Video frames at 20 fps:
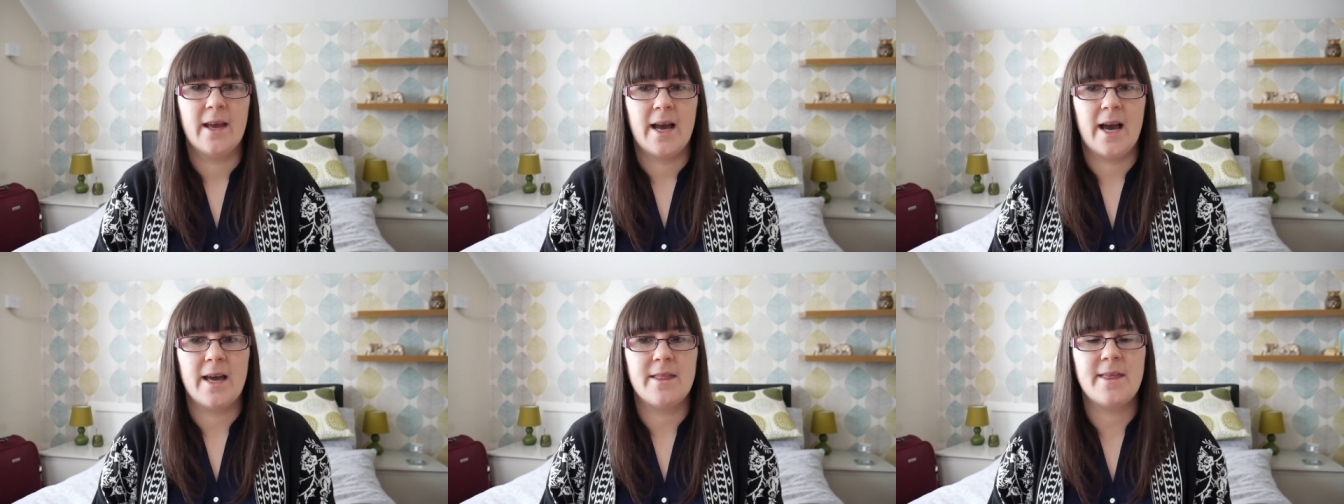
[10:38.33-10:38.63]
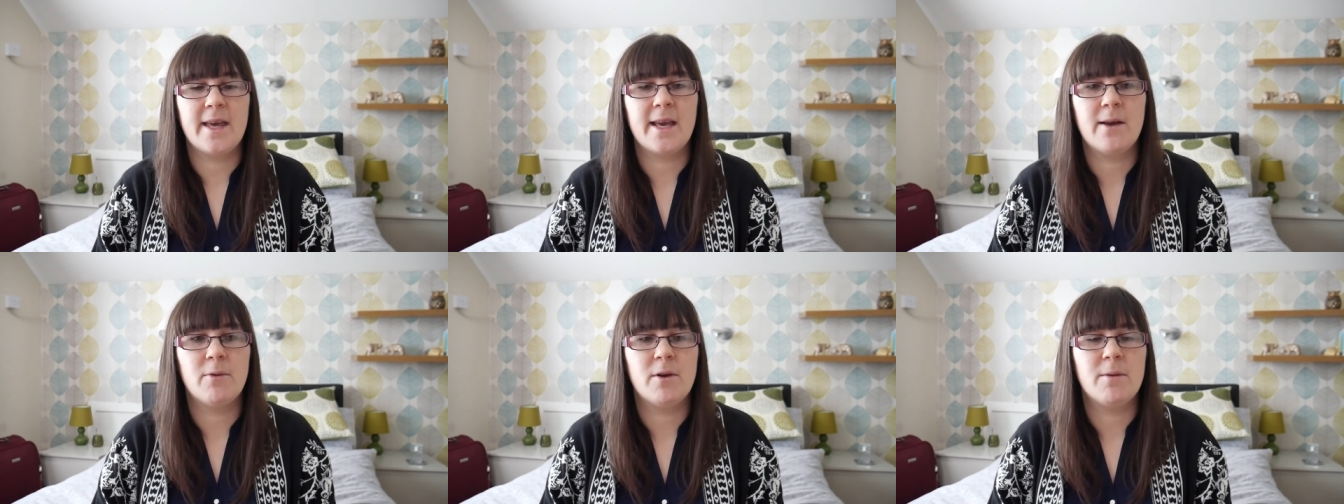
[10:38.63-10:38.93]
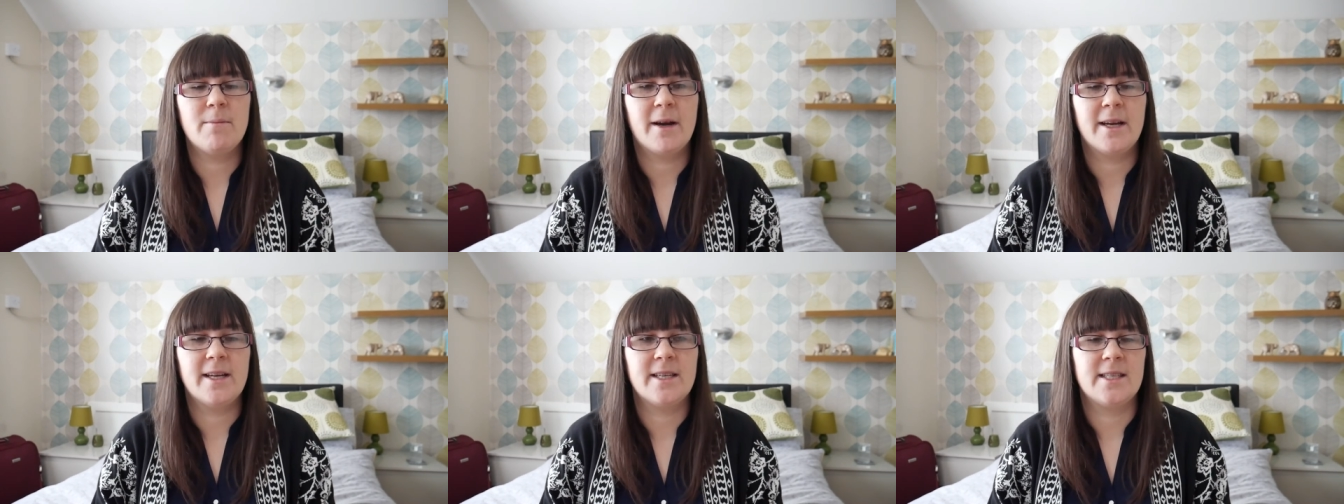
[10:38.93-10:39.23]
I think
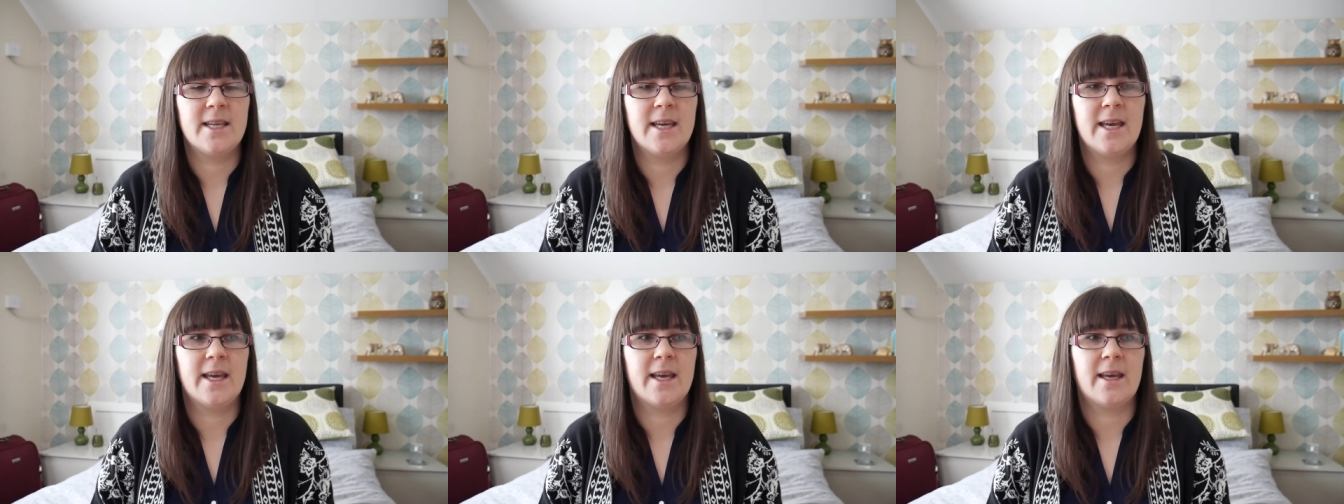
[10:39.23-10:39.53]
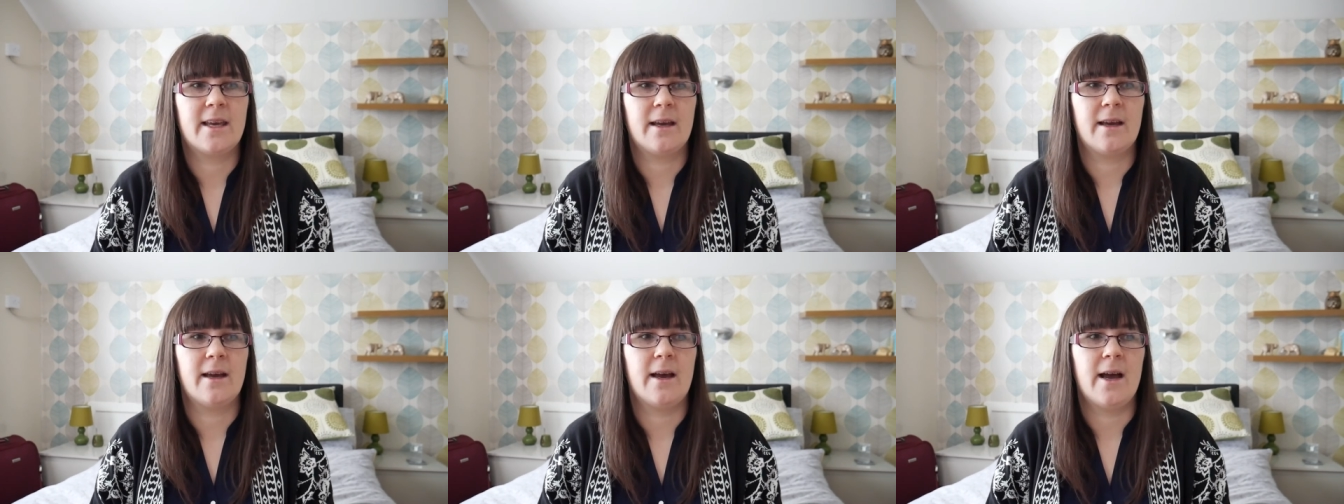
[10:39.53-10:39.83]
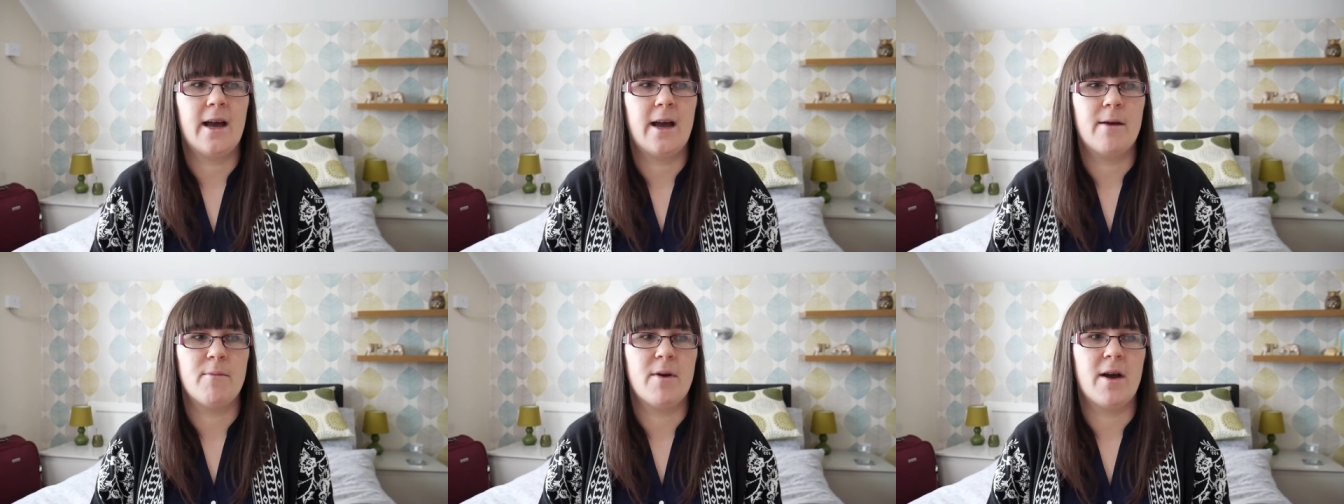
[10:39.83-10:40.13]
we might take
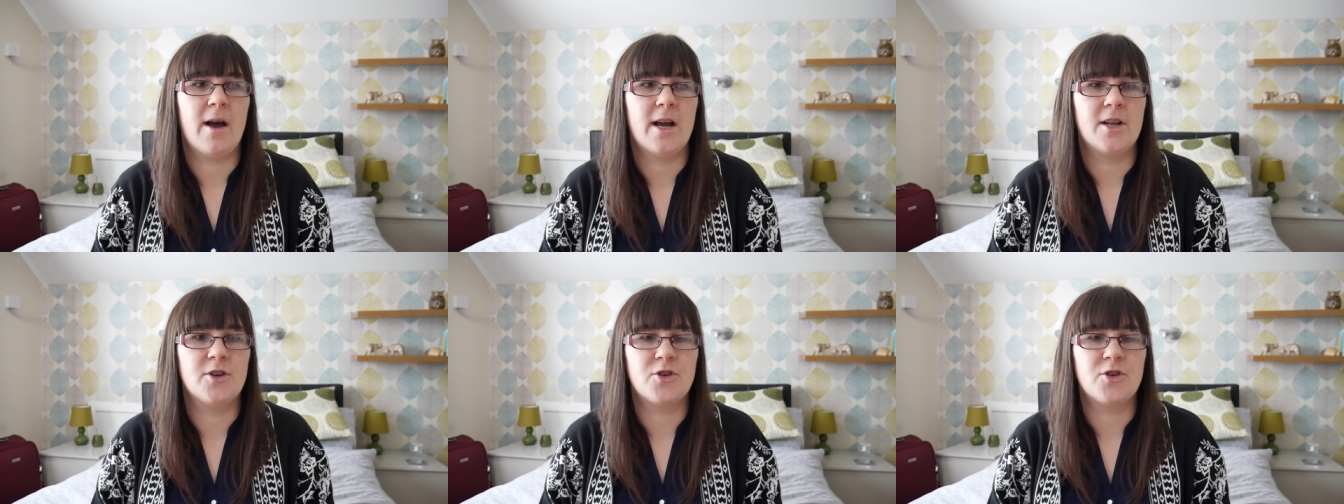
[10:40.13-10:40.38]
um, a